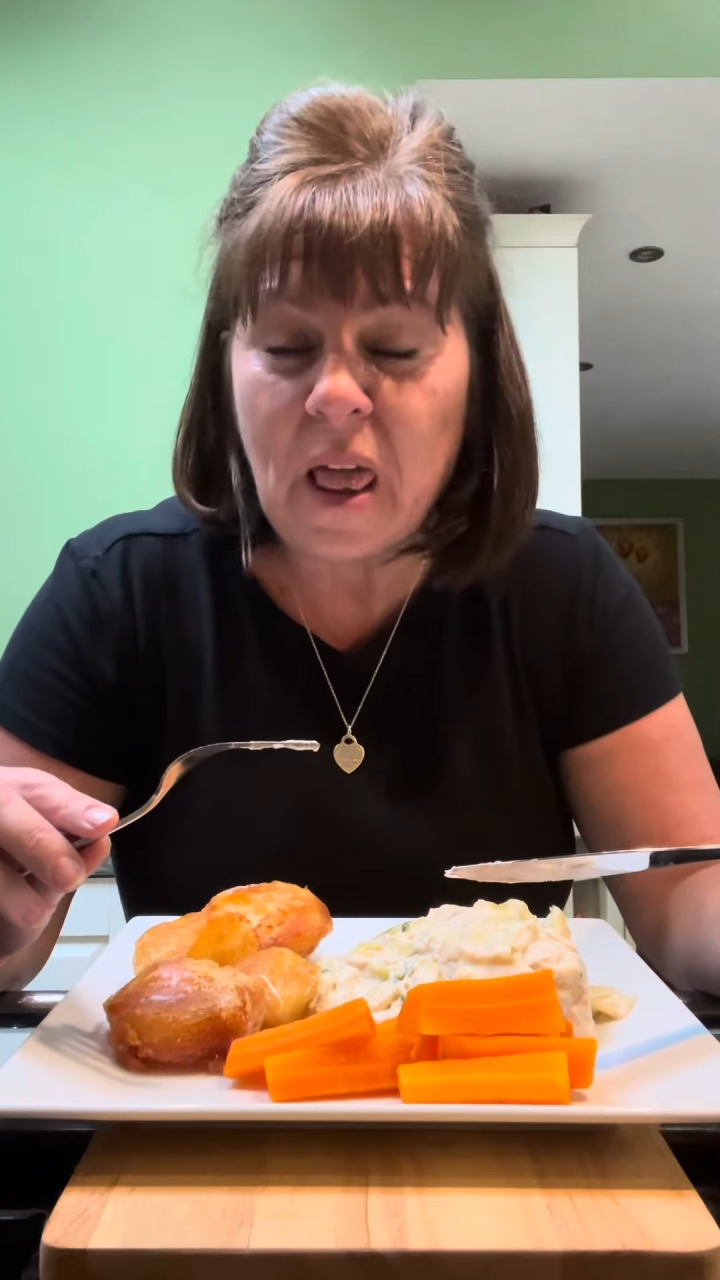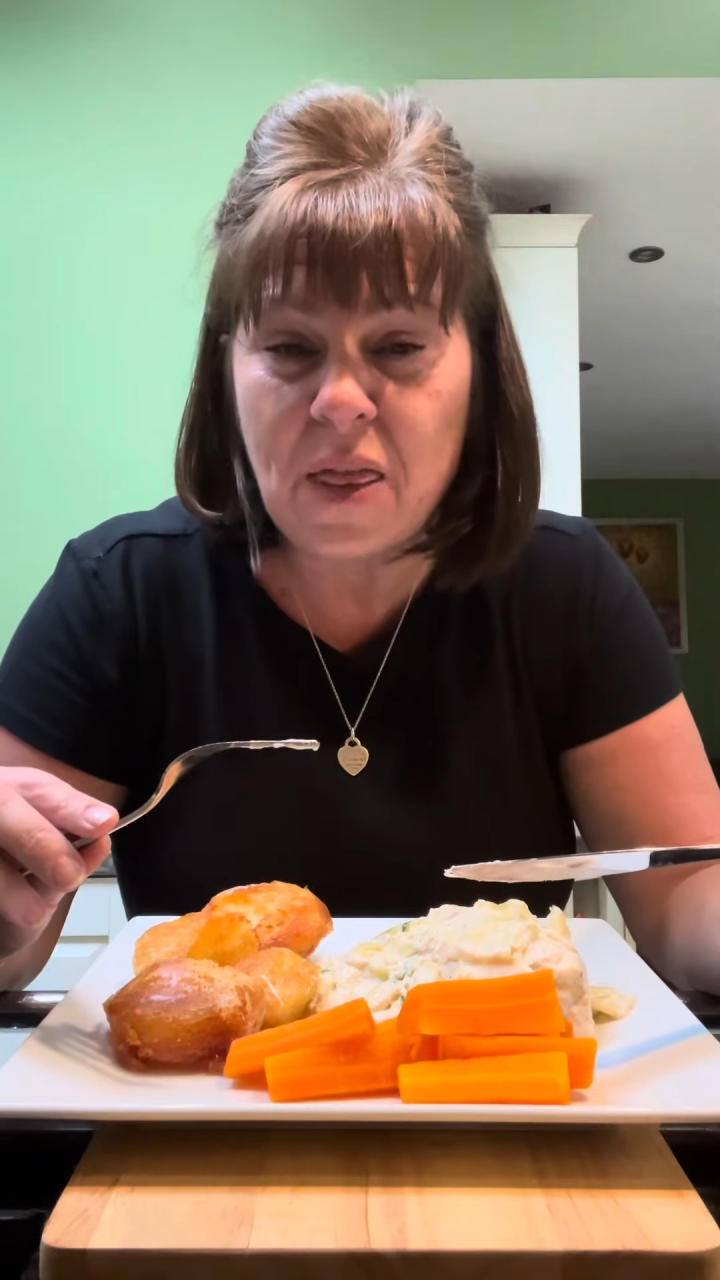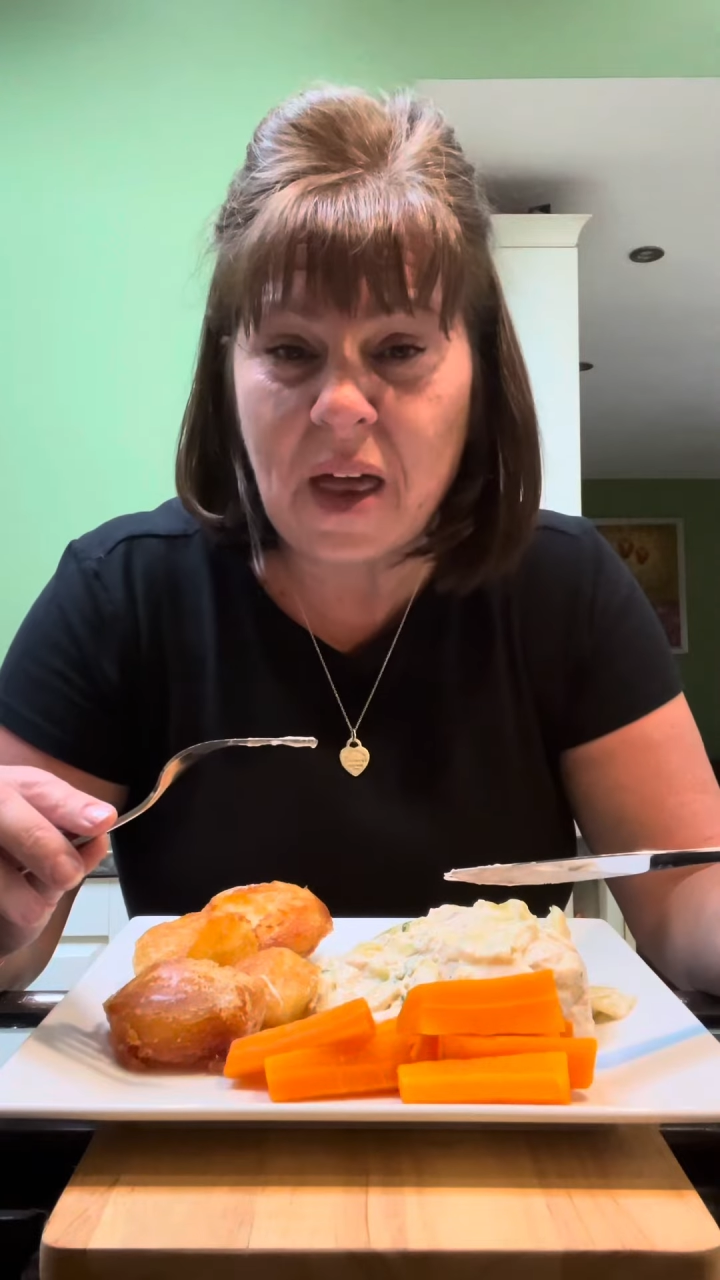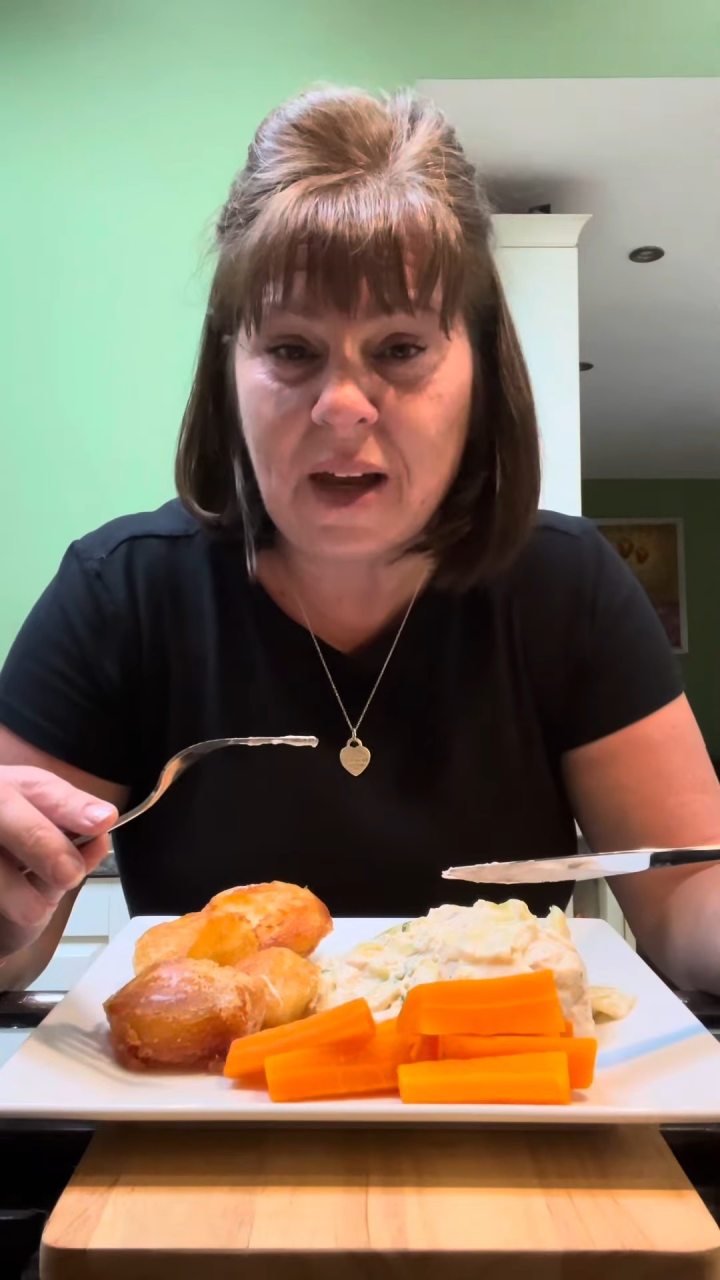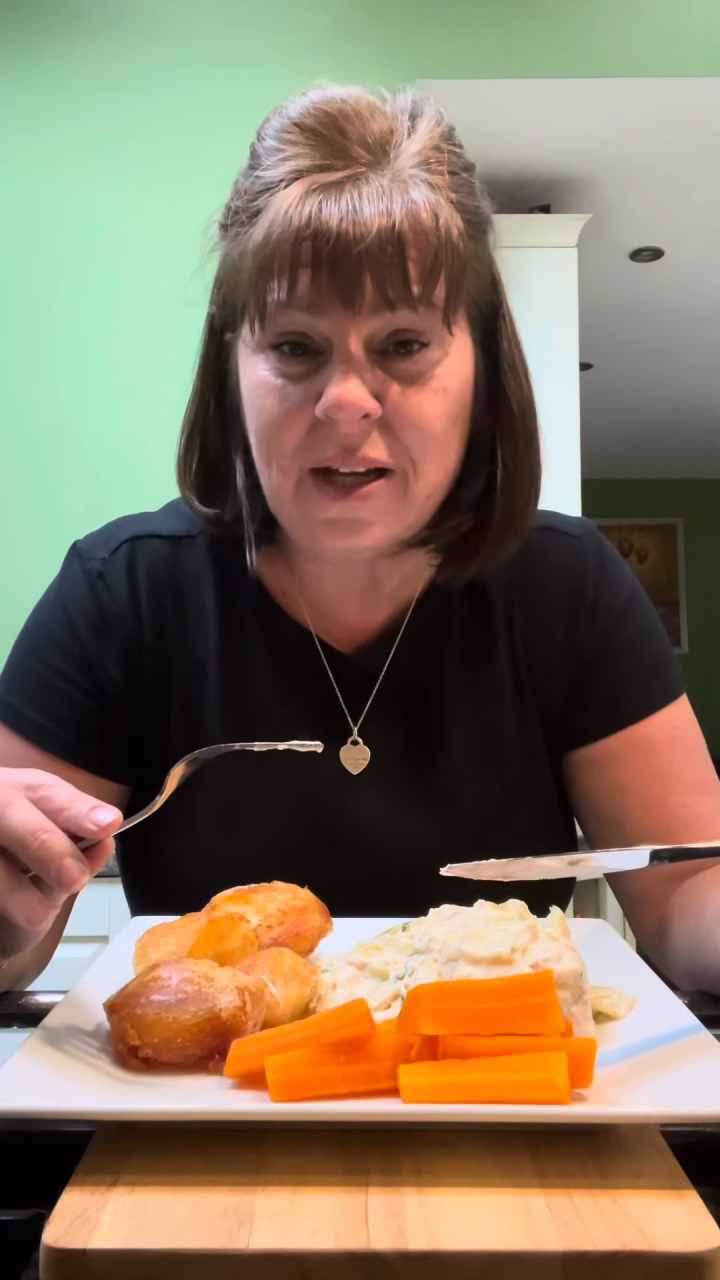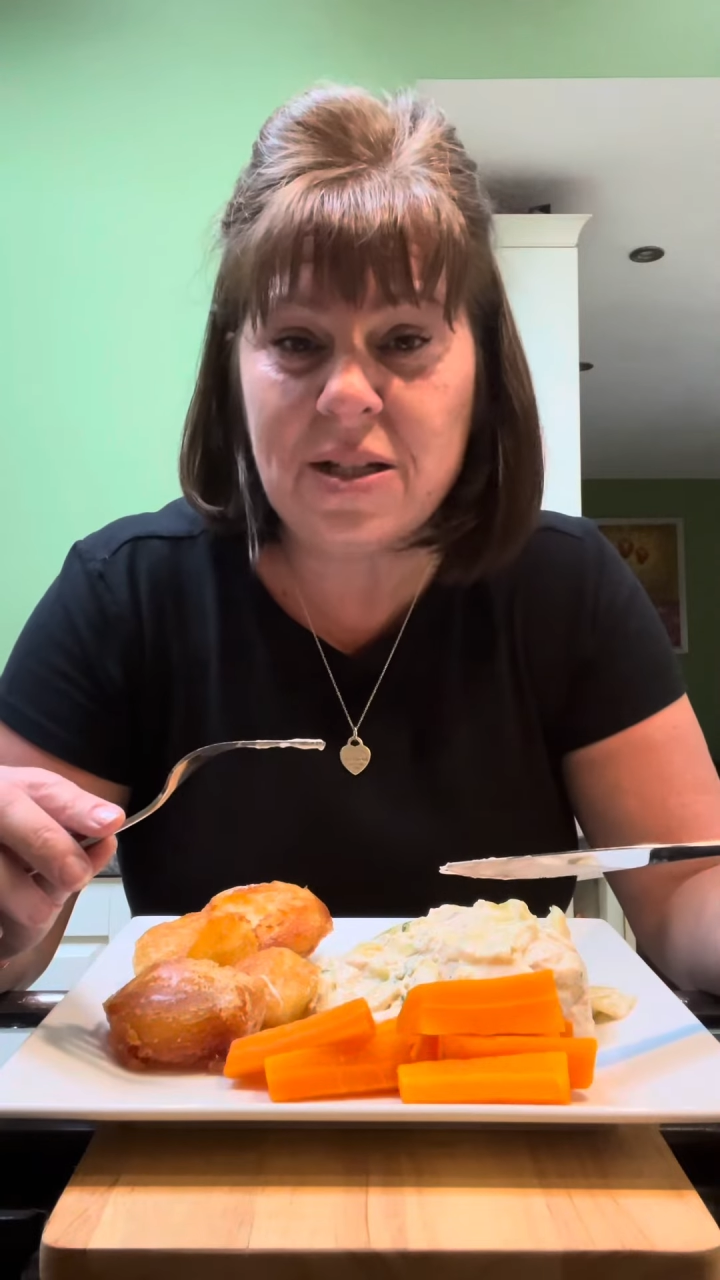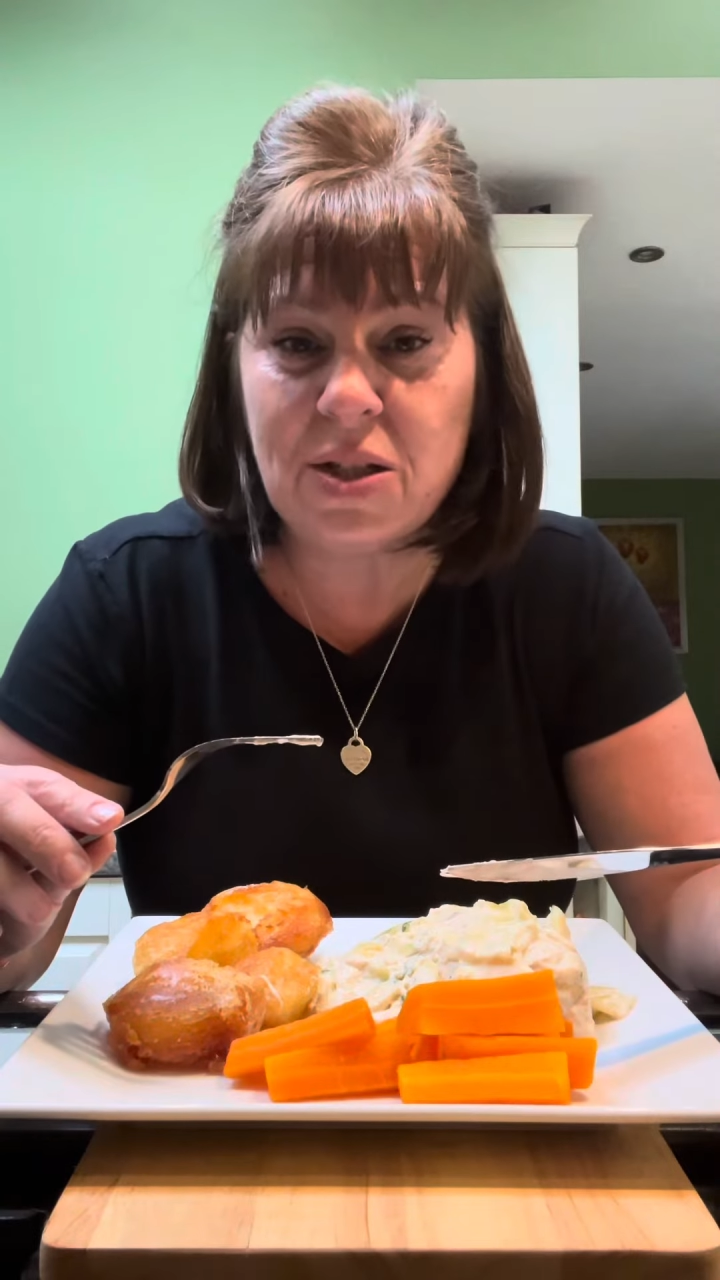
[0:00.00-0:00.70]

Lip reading: That is